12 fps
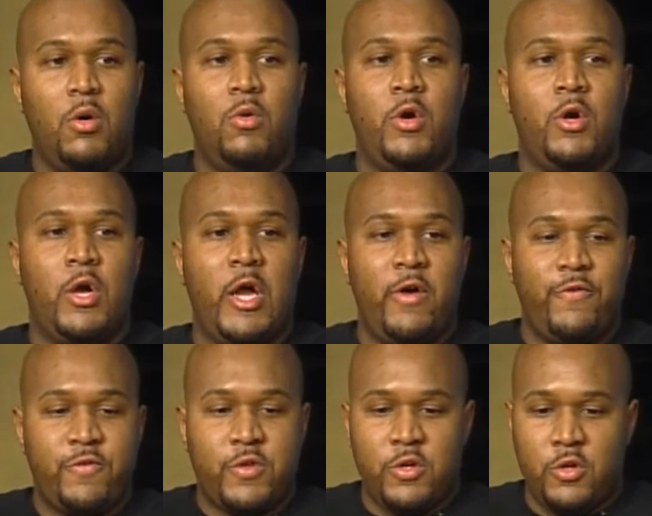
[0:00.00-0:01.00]
Well,
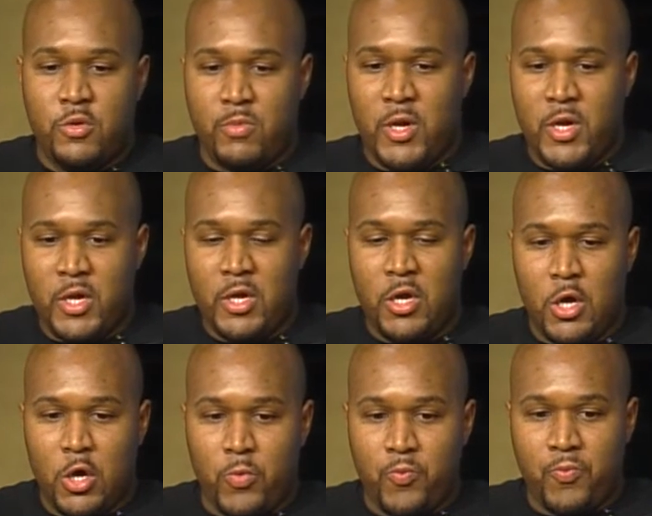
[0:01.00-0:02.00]
after
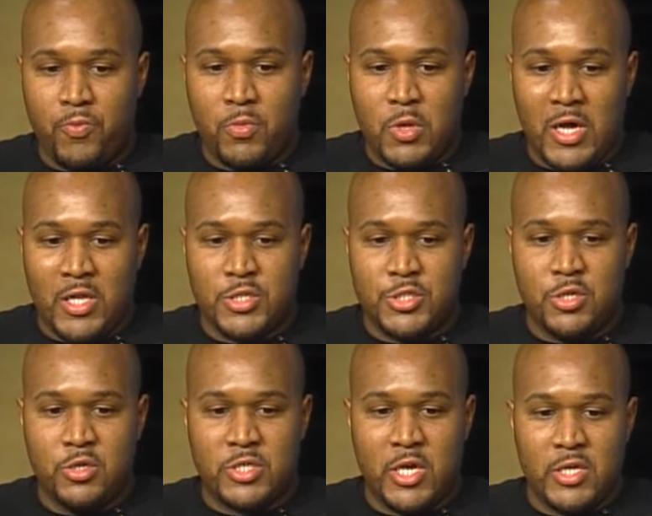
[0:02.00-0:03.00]
my college
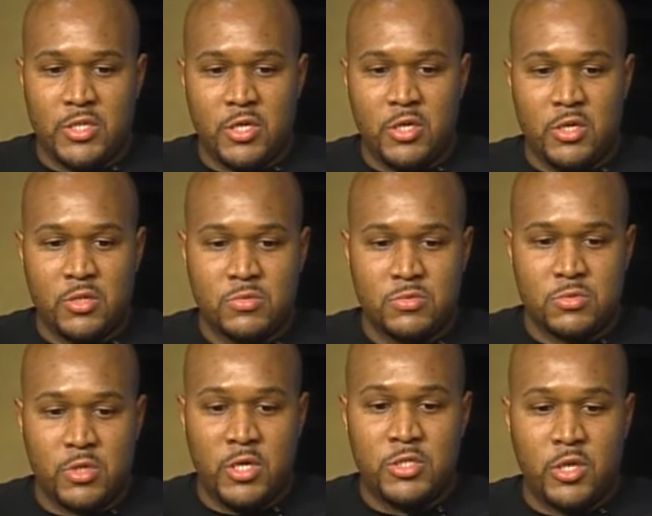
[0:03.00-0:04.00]
years, I did an
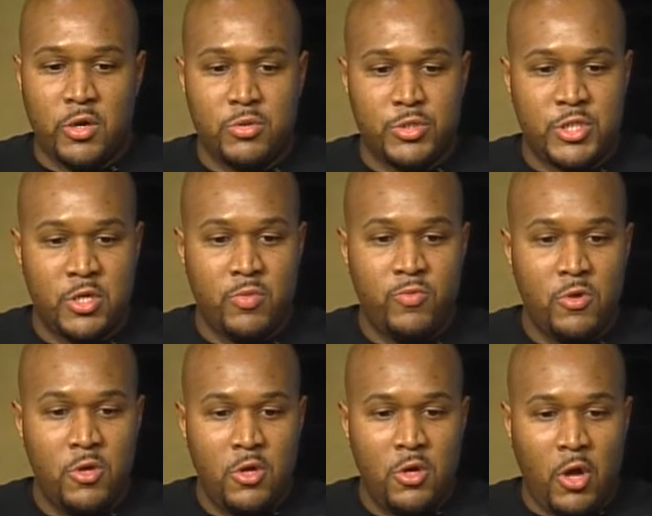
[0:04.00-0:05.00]
internship
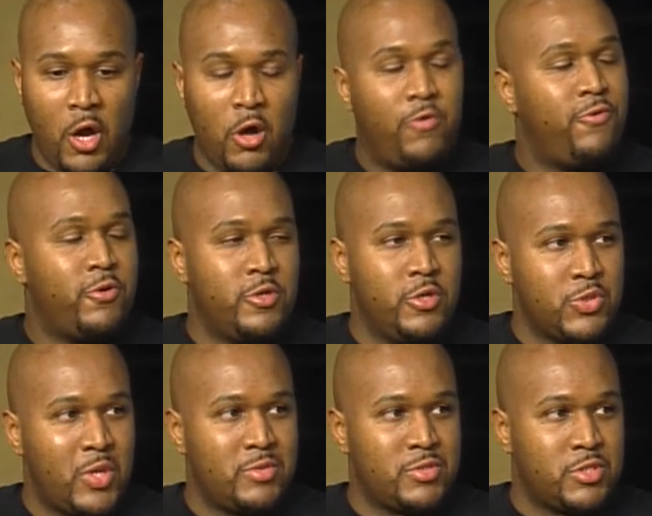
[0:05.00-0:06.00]
all 4 years
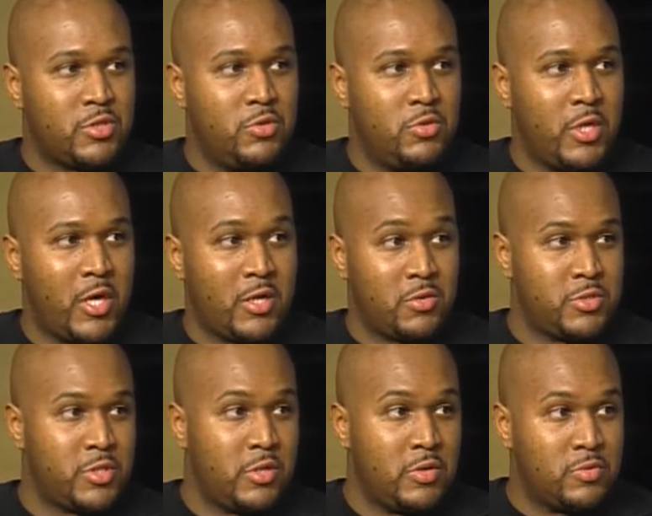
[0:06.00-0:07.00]
while I was in school at
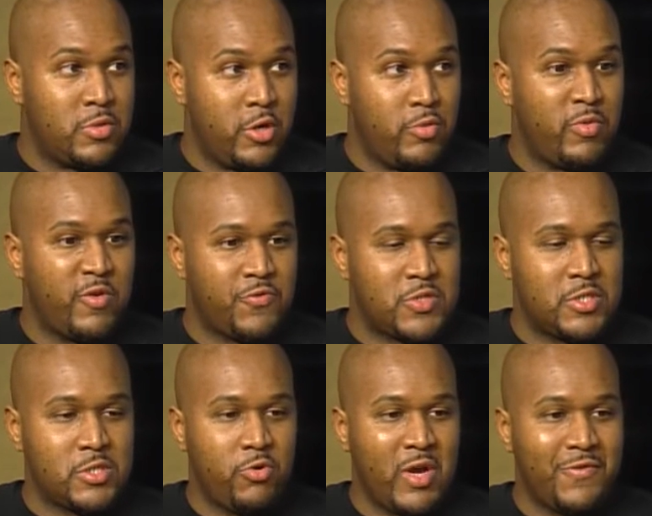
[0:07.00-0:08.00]
AutoZone here in Memphis
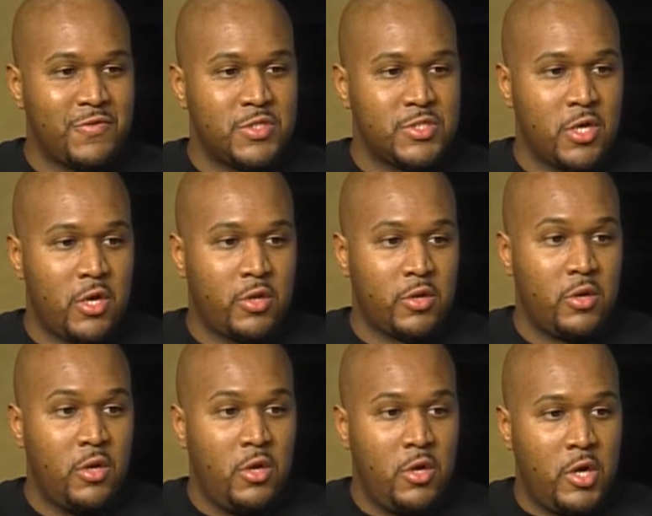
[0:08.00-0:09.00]
as a graphic designer,
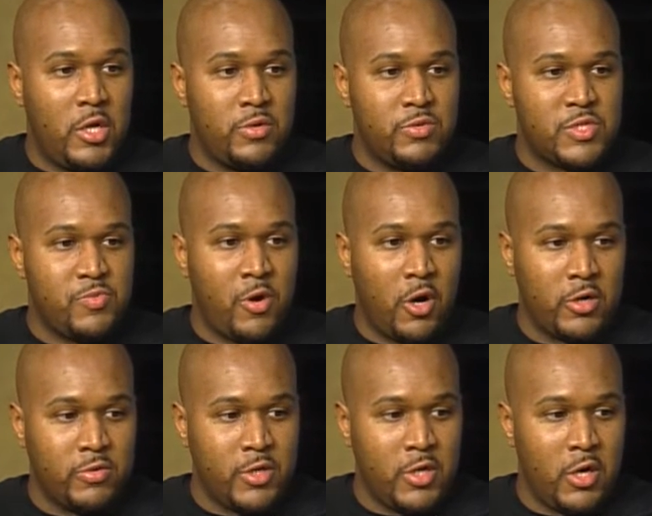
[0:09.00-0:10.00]
and it was a part
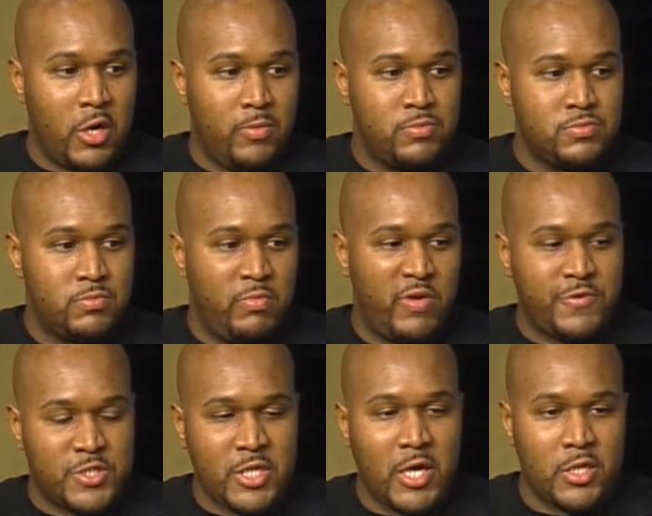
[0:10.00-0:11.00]
of the
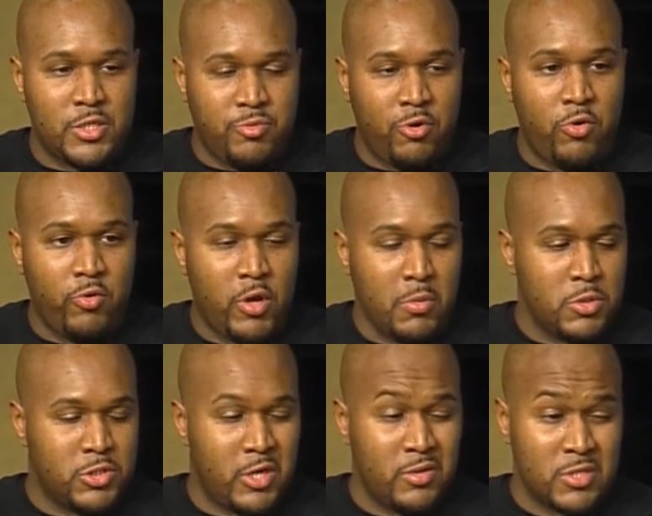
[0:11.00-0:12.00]
Memphis Challenge program,
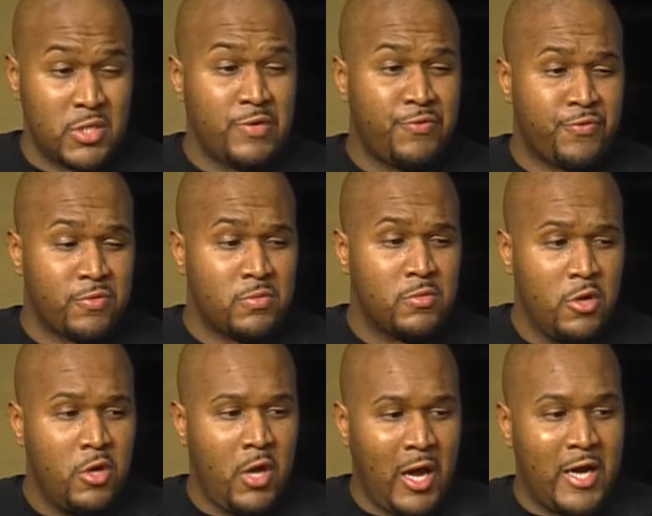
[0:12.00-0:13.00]
which I was in from
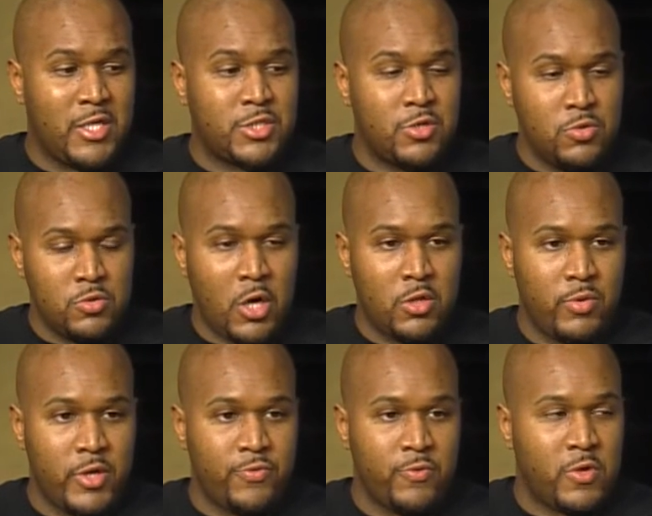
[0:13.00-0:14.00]
high school all the
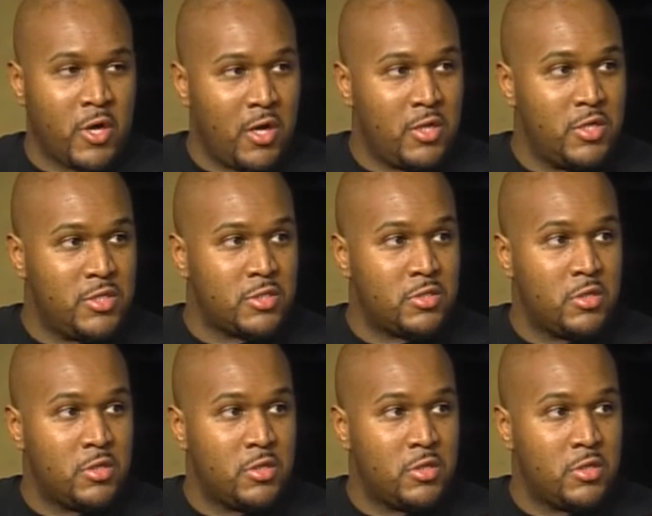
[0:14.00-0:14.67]
way through college. And,